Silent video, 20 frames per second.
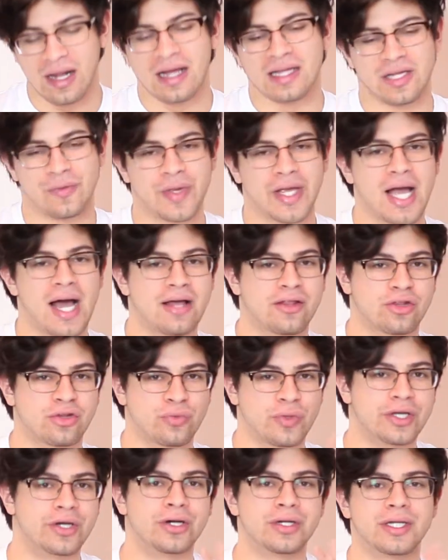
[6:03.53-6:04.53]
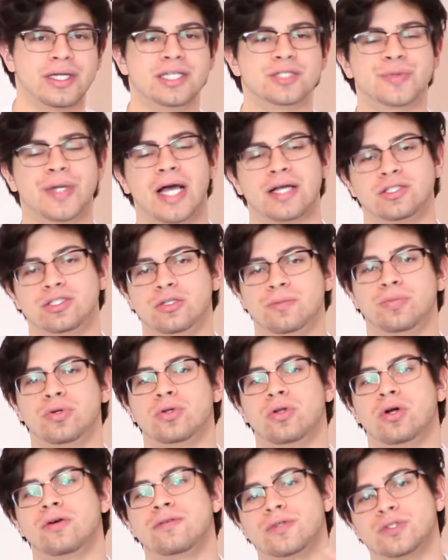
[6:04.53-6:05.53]
Then we got 3 hoodies. We got 2
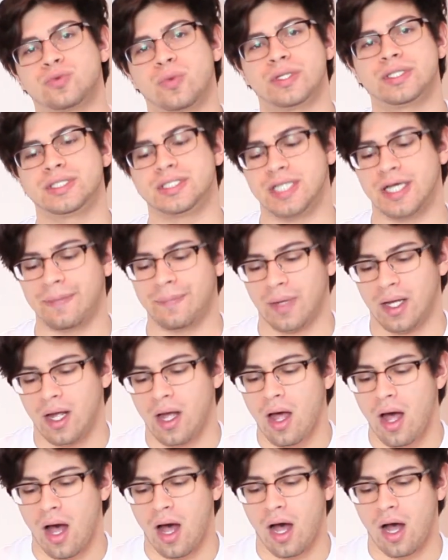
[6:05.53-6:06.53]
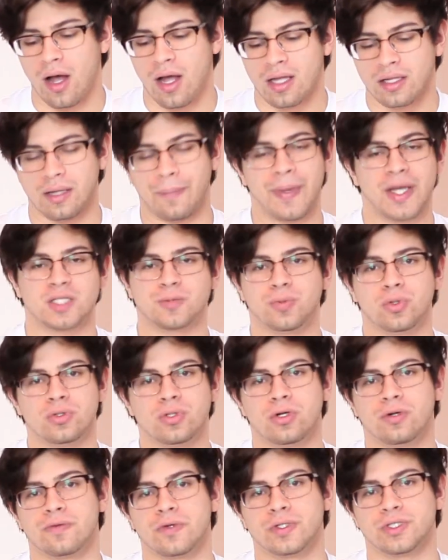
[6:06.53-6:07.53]
pullovers, 1 zip. The best
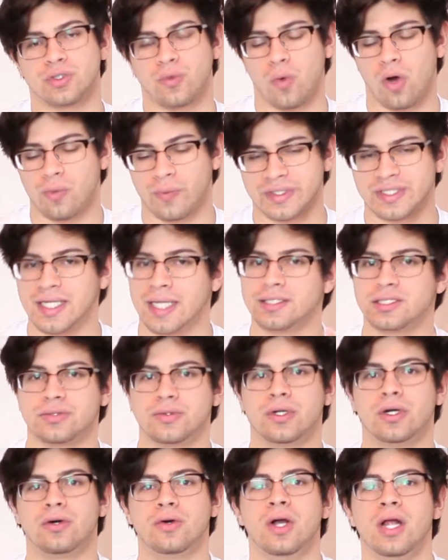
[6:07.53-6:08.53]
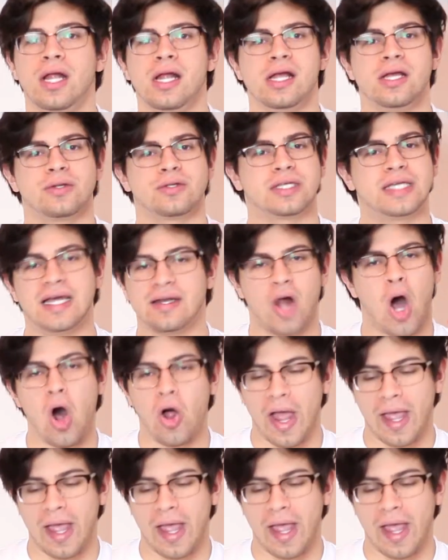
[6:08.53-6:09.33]
pullover is the one with Tetsuo getting all